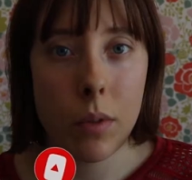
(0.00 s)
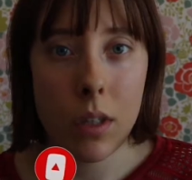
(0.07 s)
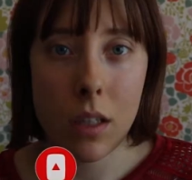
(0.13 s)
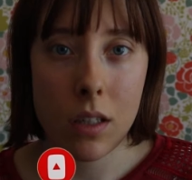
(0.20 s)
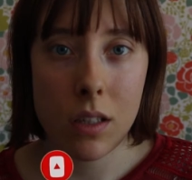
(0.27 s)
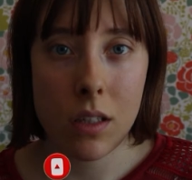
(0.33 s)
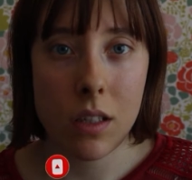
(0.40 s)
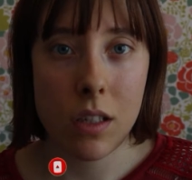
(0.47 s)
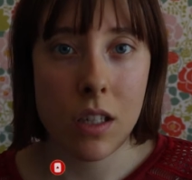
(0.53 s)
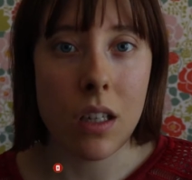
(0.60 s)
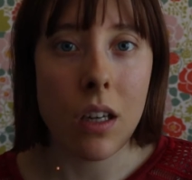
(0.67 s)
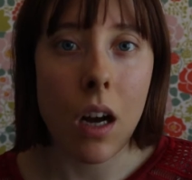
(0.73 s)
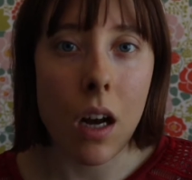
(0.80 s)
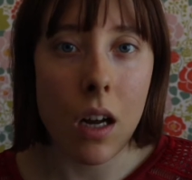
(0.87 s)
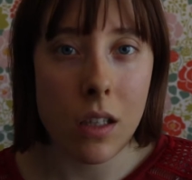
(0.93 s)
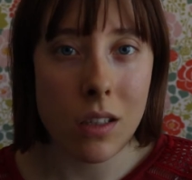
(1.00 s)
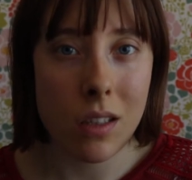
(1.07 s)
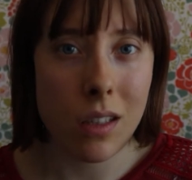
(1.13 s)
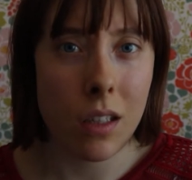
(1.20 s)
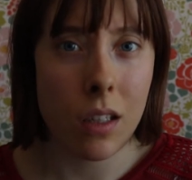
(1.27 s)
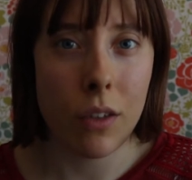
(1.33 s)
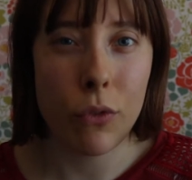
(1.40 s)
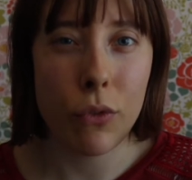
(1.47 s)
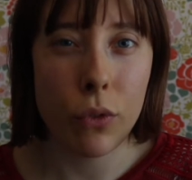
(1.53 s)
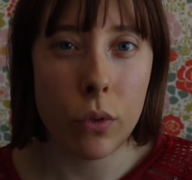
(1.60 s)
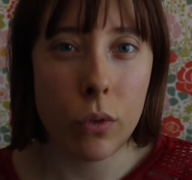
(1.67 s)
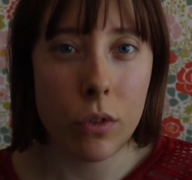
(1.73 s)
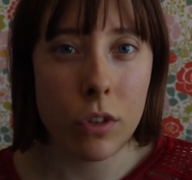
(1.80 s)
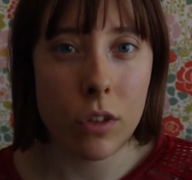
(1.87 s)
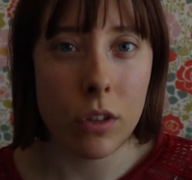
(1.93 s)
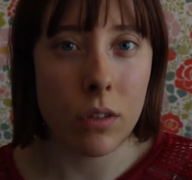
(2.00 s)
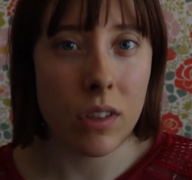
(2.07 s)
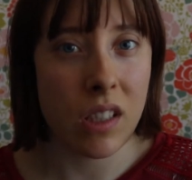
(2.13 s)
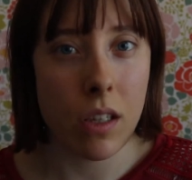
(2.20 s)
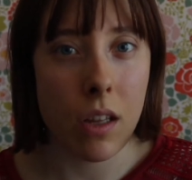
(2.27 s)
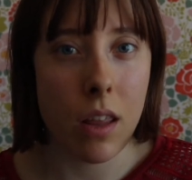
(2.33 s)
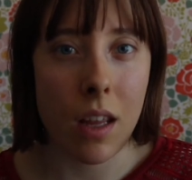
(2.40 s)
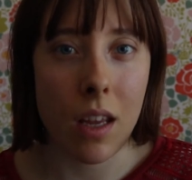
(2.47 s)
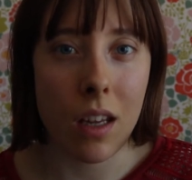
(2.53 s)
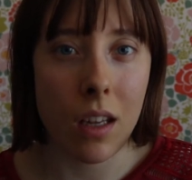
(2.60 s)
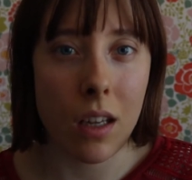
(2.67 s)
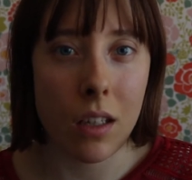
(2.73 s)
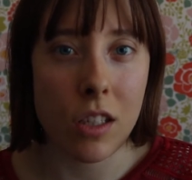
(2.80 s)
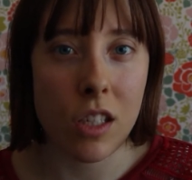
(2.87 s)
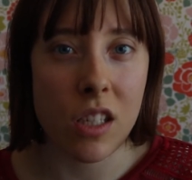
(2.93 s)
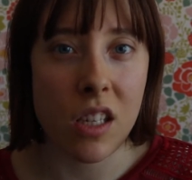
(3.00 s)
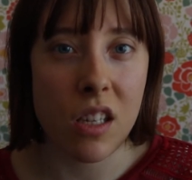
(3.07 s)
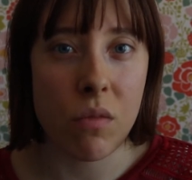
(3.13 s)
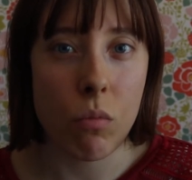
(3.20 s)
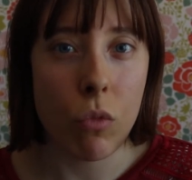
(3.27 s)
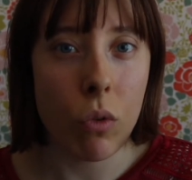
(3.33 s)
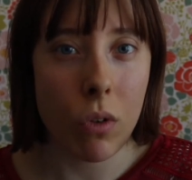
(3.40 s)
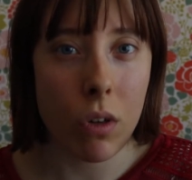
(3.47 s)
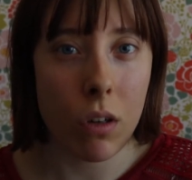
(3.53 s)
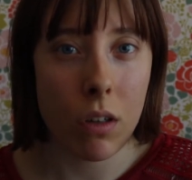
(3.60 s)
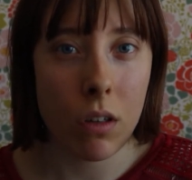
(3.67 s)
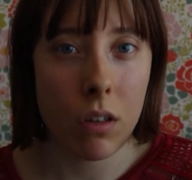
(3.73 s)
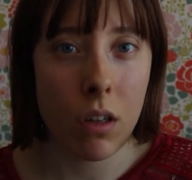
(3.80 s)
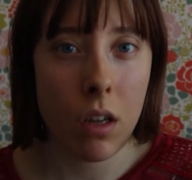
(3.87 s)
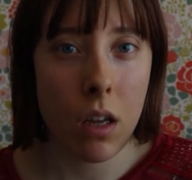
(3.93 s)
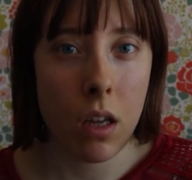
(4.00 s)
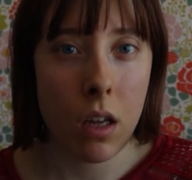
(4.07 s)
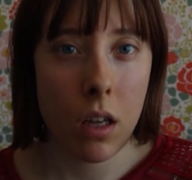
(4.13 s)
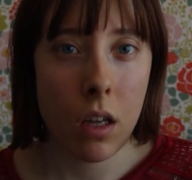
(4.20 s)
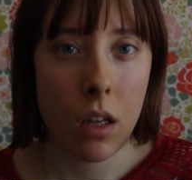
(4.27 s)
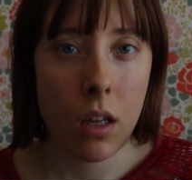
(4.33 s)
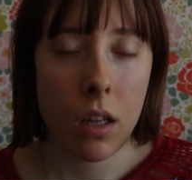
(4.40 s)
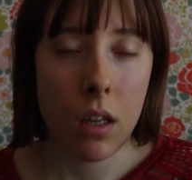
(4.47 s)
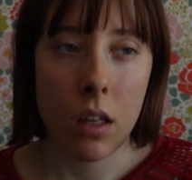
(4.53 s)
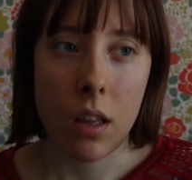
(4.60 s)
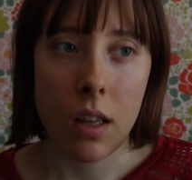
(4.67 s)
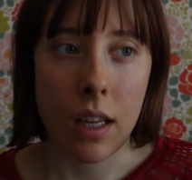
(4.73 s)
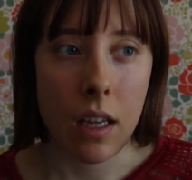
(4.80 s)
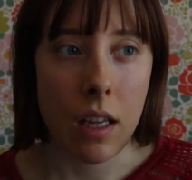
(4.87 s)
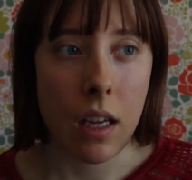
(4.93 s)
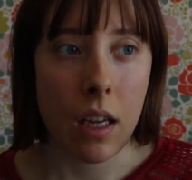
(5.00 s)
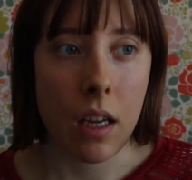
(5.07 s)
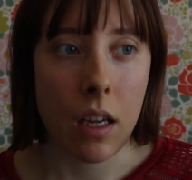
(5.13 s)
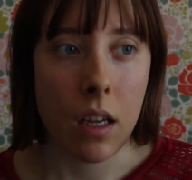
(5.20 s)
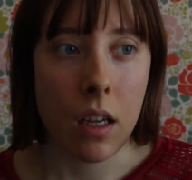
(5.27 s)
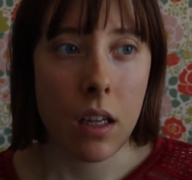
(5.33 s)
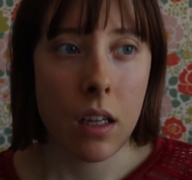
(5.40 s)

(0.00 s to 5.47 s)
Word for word: because she constantly fools you into thinking she's more, thinking